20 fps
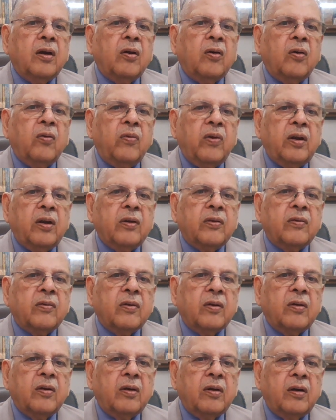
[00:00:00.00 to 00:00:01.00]

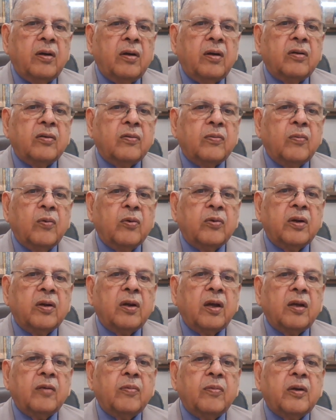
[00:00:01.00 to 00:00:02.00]
Smoking
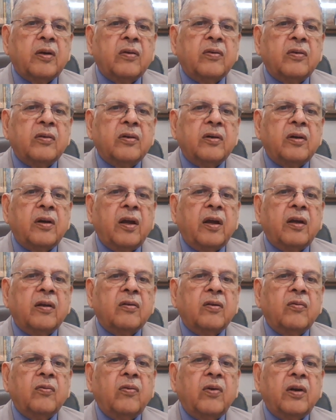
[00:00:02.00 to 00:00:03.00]
has been considered
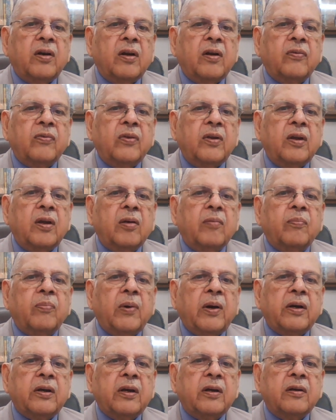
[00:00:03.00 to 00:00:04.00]
as one of the
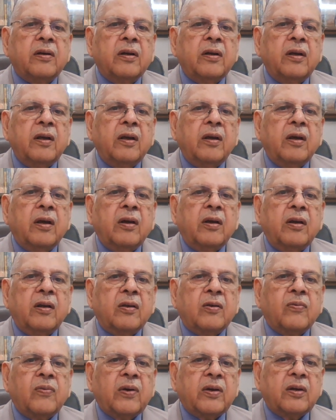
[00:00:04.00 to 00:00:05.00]
important
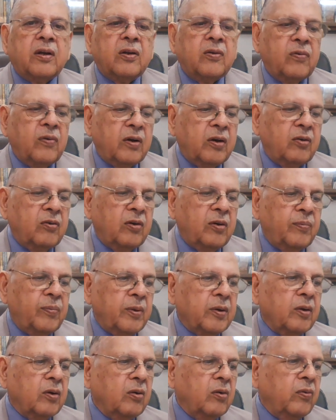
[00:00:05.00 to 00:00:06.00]
risk factors for
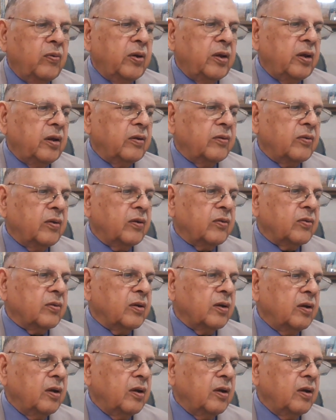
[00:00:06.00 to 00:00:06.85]
developing ovarian cysts.